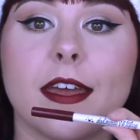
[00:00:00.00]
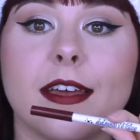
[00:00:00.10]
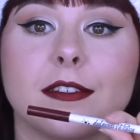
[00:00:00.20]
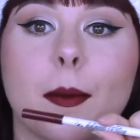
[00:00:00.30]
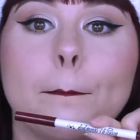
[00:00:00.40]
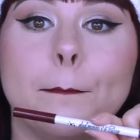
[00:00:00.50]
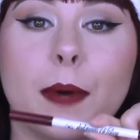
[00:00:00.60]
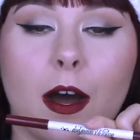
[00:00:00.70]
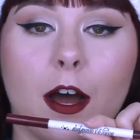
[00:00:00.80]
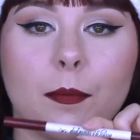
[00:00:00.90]
is
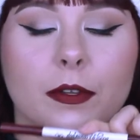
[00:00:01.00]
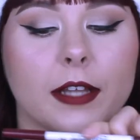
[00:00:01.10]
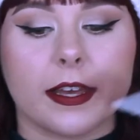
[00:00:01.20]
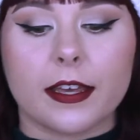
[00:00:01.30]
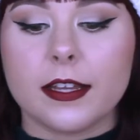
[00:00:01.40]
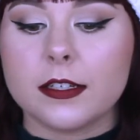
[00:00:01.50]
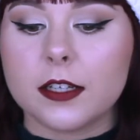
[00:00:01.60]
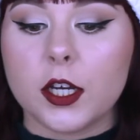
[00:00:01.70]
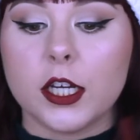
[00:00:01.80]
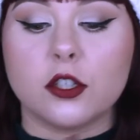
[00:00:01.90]
bomb. Like, it
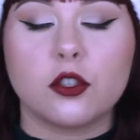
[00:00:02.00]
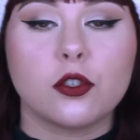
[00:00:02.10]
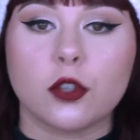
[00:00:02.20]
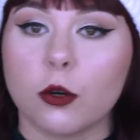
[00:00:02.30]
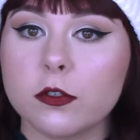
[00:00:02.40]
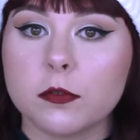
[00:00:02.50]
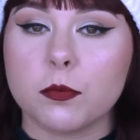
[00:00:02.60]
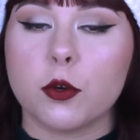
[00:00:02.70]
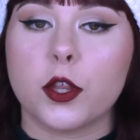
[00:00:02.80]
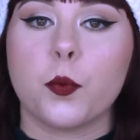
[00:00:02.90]
is so
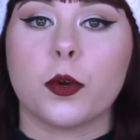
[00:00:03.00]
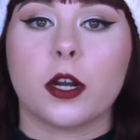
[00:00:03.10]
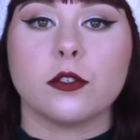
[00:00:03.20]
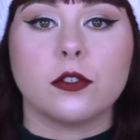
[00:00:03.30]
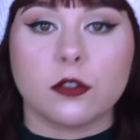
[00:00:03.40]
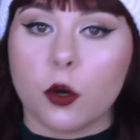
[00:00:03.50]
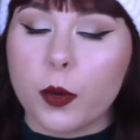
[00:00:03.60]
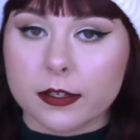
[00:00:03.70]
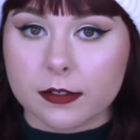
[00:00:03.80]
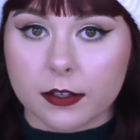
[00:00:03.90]
smooth. It went on so
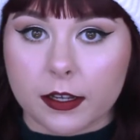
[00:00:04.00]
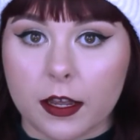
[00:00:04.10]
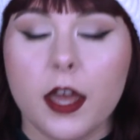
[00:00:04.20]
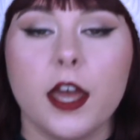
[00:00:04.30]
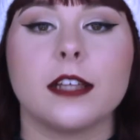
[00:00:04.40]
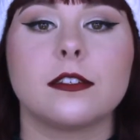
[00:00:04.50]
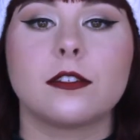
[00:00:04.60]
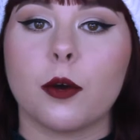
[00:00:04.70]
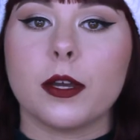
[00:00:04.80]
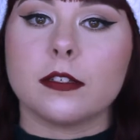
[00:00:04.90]
easily. It's
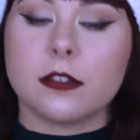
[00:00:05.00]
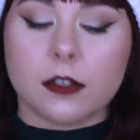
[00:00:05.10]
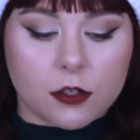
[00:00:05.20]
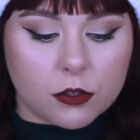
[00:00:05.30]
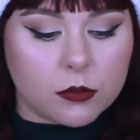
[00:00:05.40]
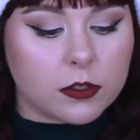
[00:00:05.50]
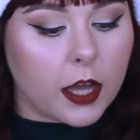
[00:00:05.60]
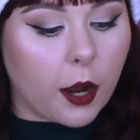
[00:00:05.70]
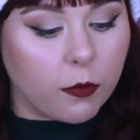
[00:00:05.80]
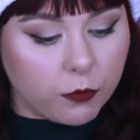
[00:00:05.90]
so easy to use.
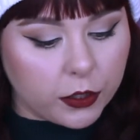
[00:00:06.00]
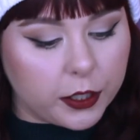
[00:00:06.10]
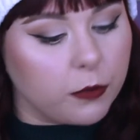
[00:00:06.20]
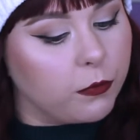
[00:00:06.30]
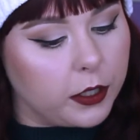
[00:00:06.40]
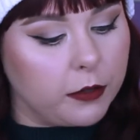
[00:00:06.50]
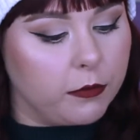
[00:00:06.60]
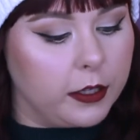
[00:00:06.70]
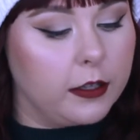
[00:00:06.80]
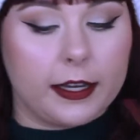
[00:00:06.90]
I really, really,
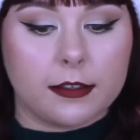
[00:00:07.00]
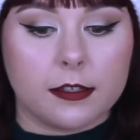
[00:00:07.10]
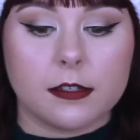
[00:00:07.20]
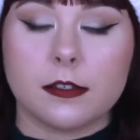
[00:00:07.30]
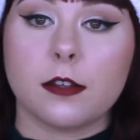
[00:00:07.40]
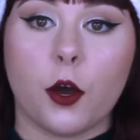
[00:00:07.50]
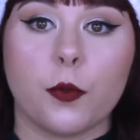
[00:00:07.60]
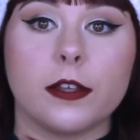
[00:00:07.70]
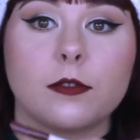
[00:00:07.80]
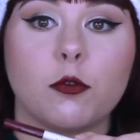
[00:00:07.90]
really like this. So
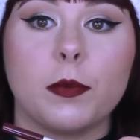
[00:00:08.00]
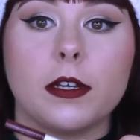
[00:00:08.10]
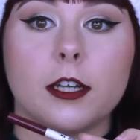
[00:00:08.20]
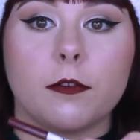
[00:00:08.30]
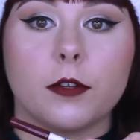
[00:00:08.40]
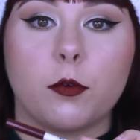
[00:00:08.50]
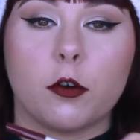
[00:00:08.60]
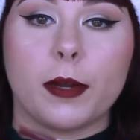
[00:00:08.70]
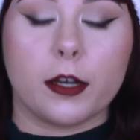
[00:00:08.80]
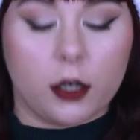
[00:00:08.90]
this will be definitely one
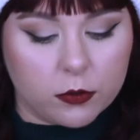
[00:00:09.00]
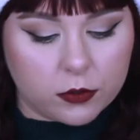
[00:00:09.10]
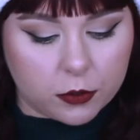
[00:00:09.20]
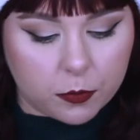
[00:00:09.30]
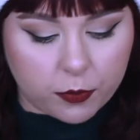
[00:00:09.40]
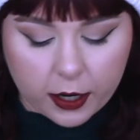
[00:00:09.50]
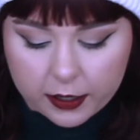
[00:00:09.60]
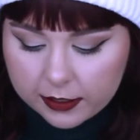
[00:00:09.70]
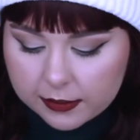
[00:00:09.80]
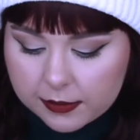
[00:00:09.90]
of my go-to
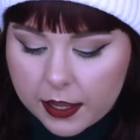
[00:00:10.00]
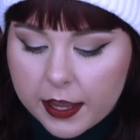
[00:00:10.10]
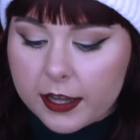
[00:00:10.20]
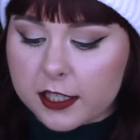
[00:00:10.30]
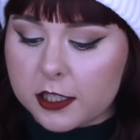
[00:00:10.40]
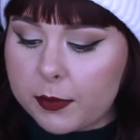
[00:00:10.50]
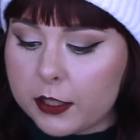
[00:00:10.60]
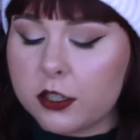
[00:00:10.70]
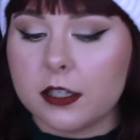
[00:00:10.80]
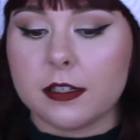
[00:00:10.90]
products,
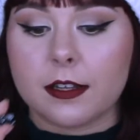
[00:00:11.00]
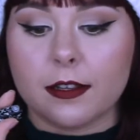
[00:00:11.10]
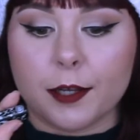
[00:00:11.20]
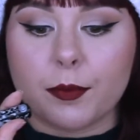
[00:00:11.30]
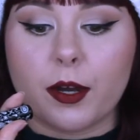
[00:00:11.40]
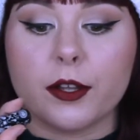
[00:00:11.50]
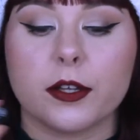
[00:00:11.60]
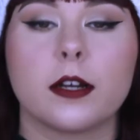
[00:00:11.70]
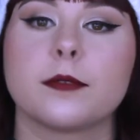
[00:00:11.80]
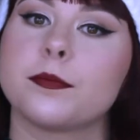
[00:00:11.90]
especially this lip color.